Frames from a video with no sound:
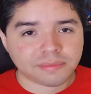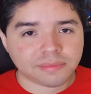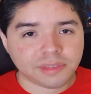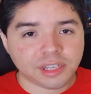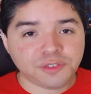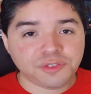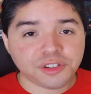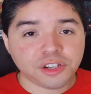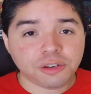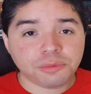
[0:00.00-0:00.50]

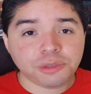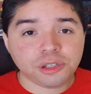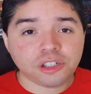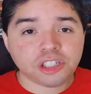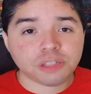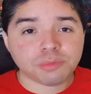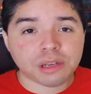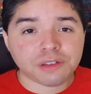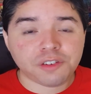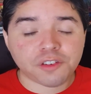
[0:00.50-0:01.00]
Even though
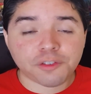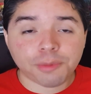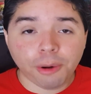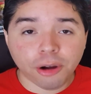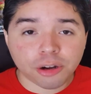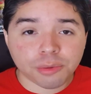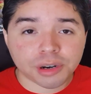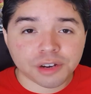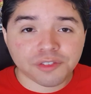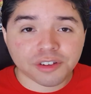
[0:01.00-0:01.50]
Mewtwo's my favorite
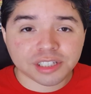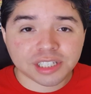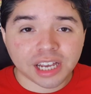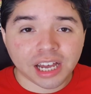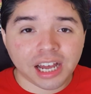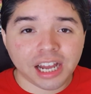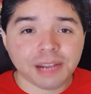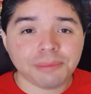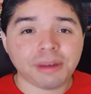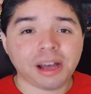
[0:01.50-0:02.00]
Pokemon of all
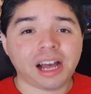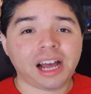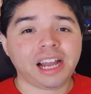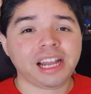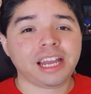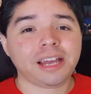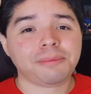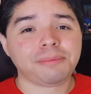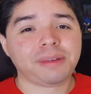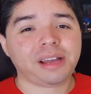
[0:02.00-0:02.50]
time, I
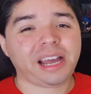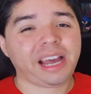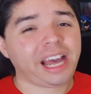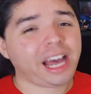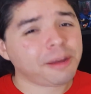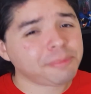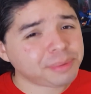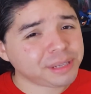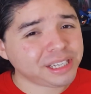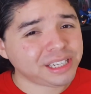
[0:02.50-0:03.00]
am
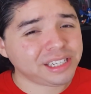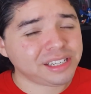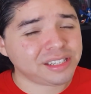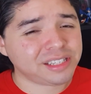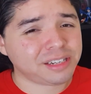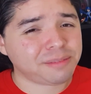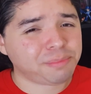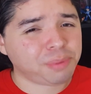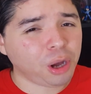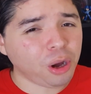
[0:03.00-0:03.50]
happy he's
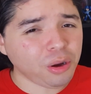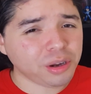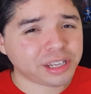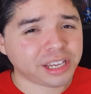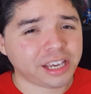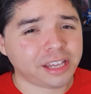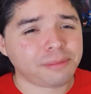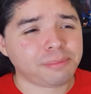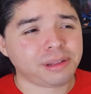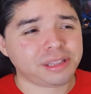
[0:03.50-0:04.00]
in
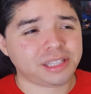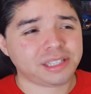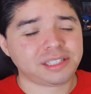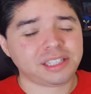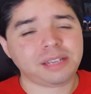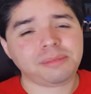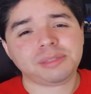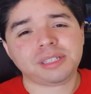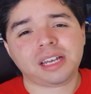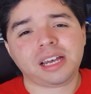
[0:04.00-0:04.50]
Pokken, but at the
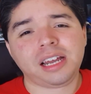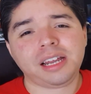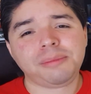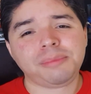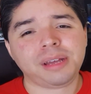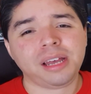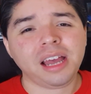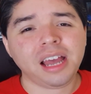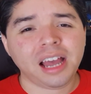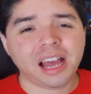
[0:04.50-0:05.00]
same time,